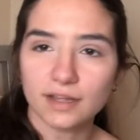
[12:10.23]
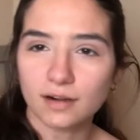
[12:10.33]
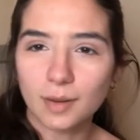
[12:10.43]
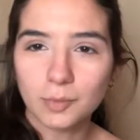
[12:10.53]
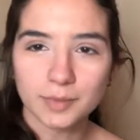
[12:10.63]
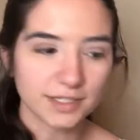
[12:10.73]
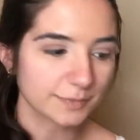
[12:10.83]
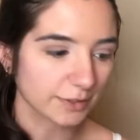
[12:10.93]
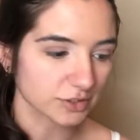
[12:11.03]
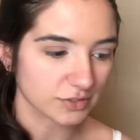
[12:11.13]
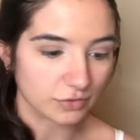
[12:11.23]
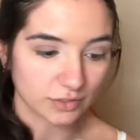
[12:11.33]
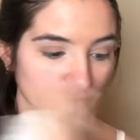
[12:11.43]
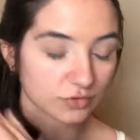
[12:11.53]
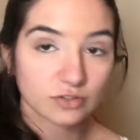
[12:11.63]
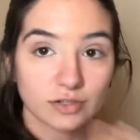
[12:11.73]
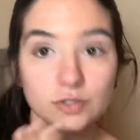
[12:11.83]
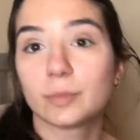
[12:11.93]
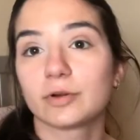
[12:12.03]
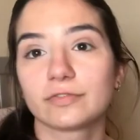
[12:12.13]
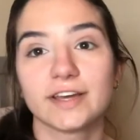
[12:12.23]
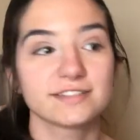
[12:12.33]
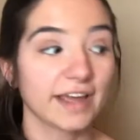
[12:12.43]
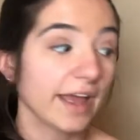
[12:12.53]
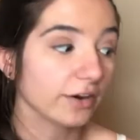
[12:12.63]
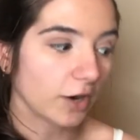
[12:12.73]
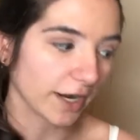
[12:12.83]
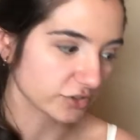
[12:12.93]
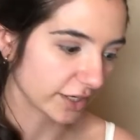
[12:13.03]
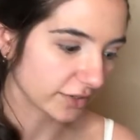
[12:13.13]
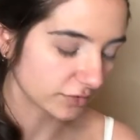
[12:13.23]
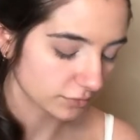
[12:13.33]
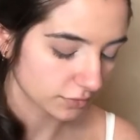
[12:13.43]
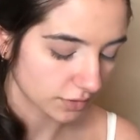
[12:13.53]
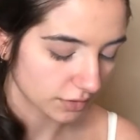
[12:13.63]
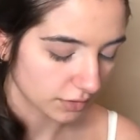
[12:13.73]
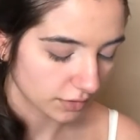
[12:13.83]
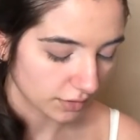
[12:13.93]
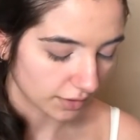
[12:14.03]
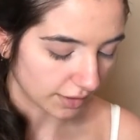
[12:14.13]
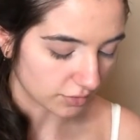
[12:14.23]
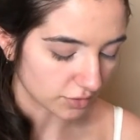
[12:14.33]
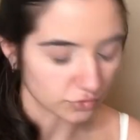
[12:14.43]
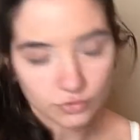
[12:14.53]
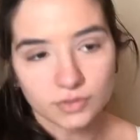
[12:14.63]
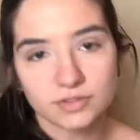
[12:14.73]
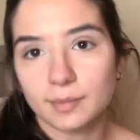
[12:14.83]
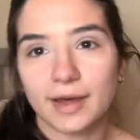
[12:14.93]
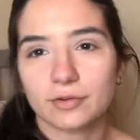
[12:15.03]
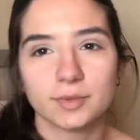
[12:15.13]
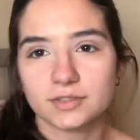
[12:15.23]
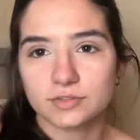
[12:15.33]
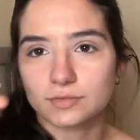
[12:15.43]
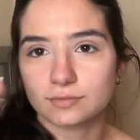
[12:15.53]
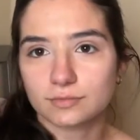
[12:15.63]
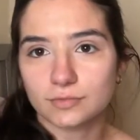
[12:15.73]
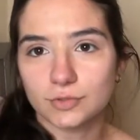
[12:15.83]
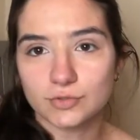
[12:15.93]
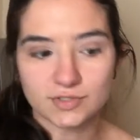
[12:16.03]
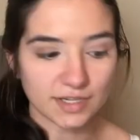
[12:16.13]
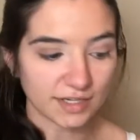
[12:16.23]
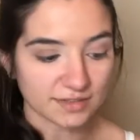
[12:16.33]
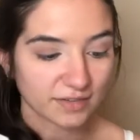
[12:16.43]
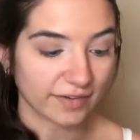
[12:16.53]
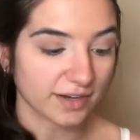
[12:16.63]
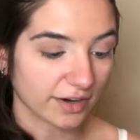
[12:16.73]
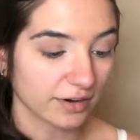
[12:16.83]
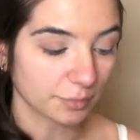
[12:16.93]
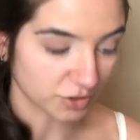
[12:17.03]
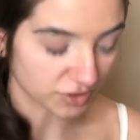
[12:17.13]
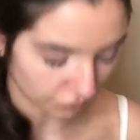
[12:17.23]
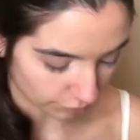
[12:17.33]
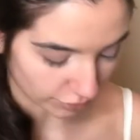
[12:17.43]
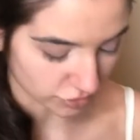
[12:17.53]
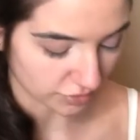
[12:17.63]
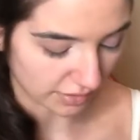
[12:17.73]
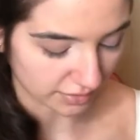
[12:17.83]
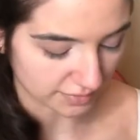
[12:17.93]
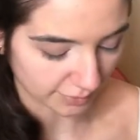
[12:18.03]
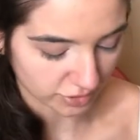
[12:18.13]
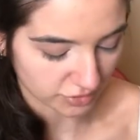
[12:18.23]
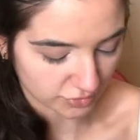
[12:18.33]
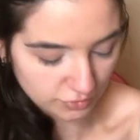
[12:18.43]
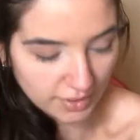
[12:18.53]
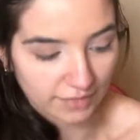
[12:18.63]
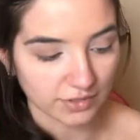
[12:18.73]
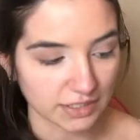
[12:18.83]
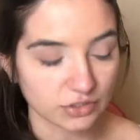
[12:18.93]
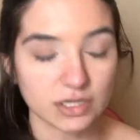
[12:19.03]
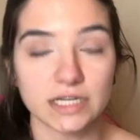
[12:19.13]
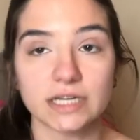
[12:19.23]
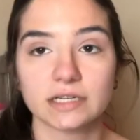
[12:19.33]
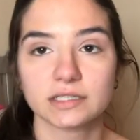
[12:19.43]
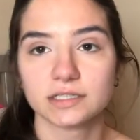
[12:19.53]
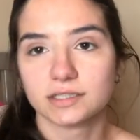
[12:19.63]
couple mini sponges, and you can just touch up your face and your eyeshadow, and you can just go into a bathroom and use the sink instead of having to carry a bunch of different brushes around, because brushes do get everything dirty and